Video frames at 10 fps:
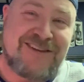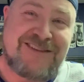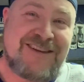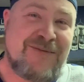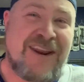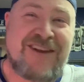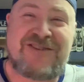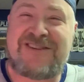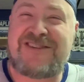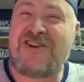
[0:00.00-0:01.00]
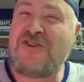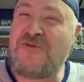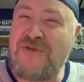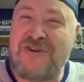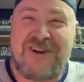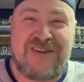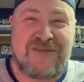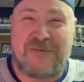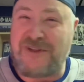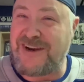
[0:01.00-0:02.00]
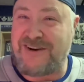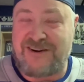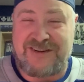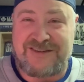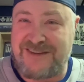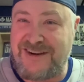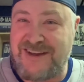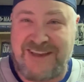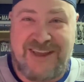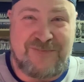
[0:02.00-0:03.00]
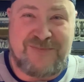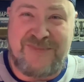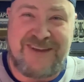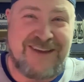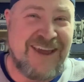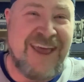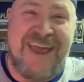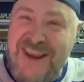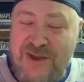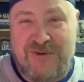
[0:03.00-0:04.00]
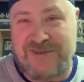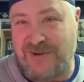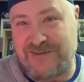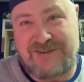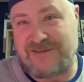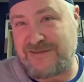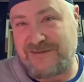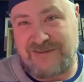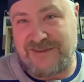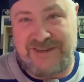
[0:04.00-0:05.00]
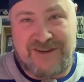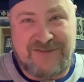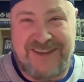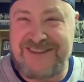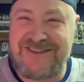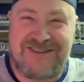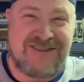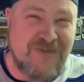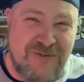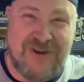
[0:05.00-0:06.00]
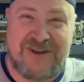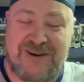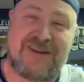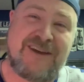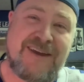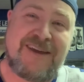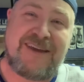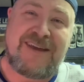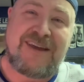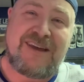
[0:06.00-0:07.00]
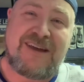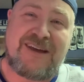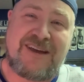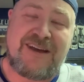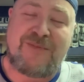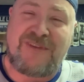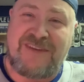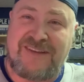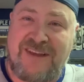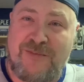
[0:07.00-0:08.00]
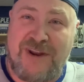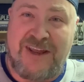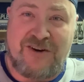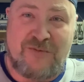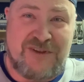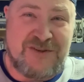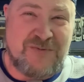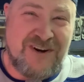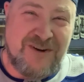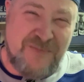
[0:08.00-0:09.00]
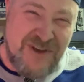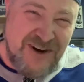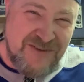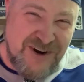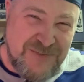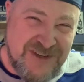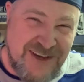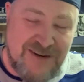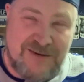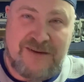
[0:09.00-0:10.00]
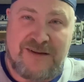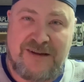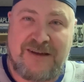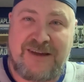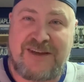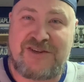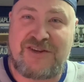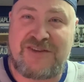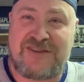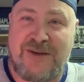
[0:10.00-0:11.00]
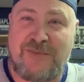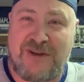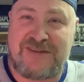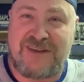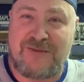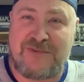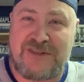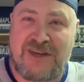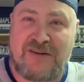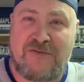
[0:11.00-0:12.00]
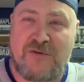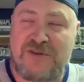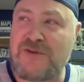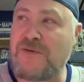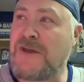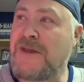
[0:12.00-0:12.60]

Damon Hedda's just too good of a player to not get any results on TV. He's just too good. I'm going to take Damon Hedda to win this one in a bit of an upset, I guess you could say, but let's get him to take it 4-2.